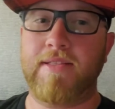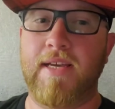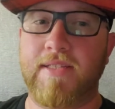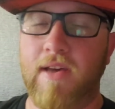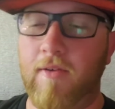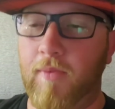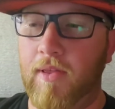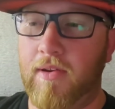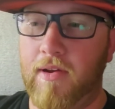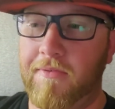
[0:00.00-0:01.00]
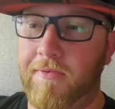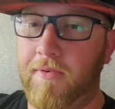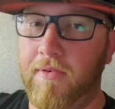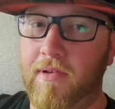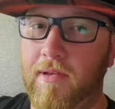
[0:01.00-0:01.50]
takes off well enough,
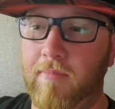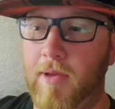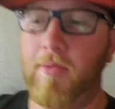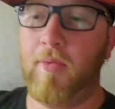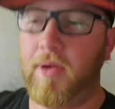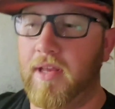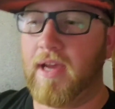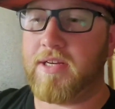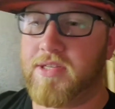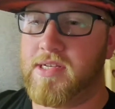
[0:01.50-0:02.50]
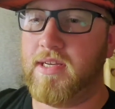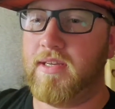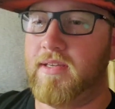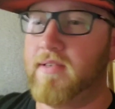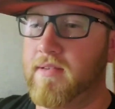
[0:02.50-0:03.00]
maybe we can actually